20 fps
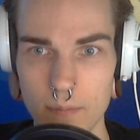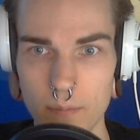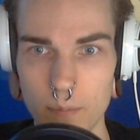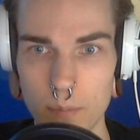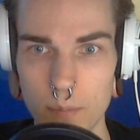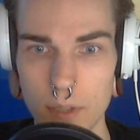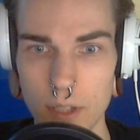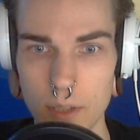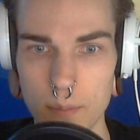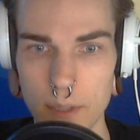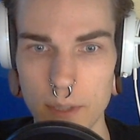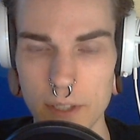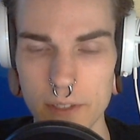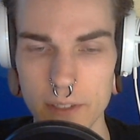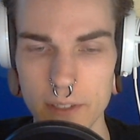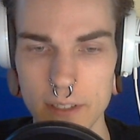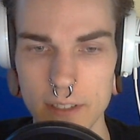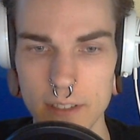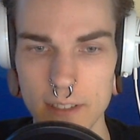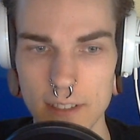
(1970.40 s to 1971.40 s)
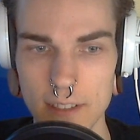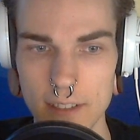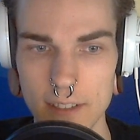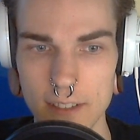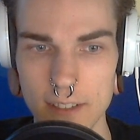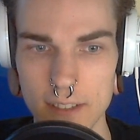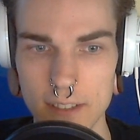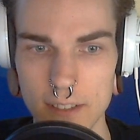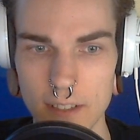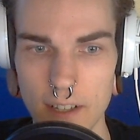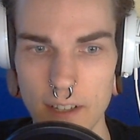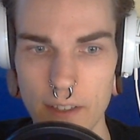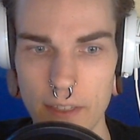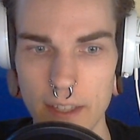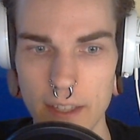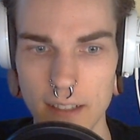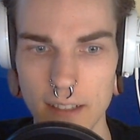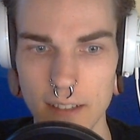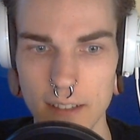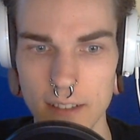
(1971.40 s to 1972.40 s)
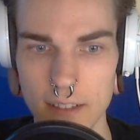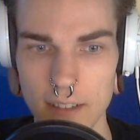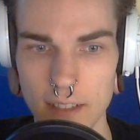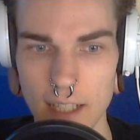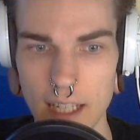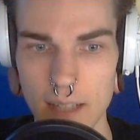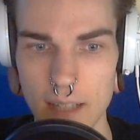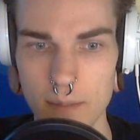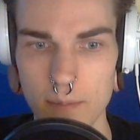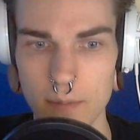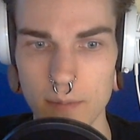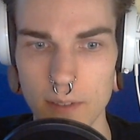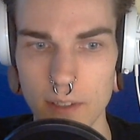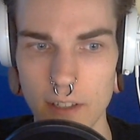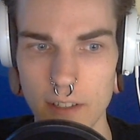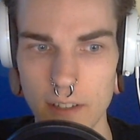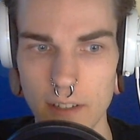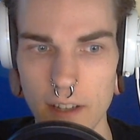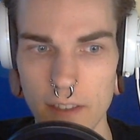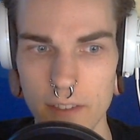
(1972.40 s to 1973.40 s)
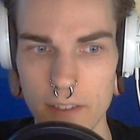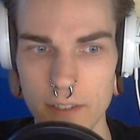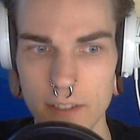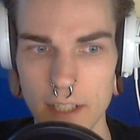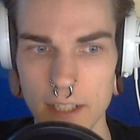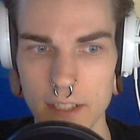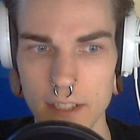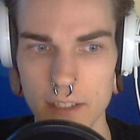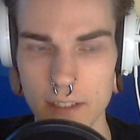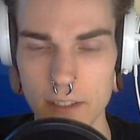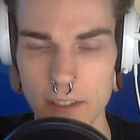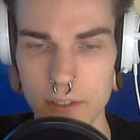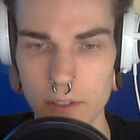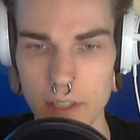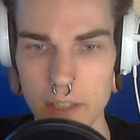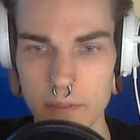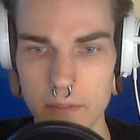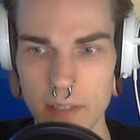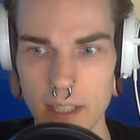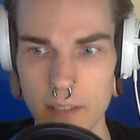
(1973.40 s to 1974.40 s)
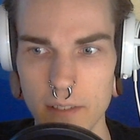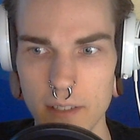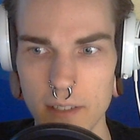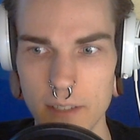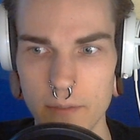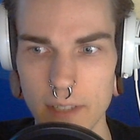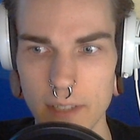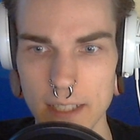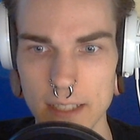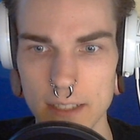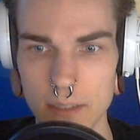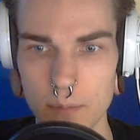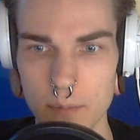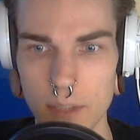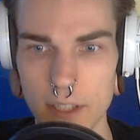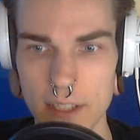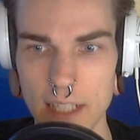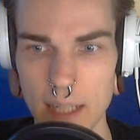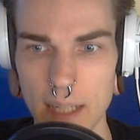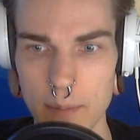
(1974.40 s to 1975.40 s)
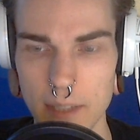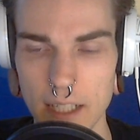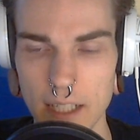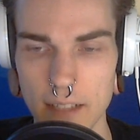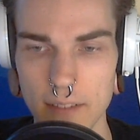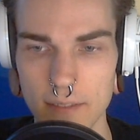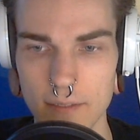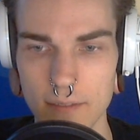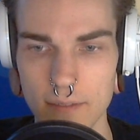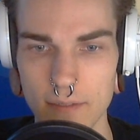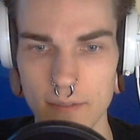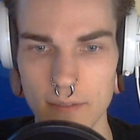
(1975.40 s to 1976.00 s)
promos, so I think I'm good enough to actually do it if I invest some more time again.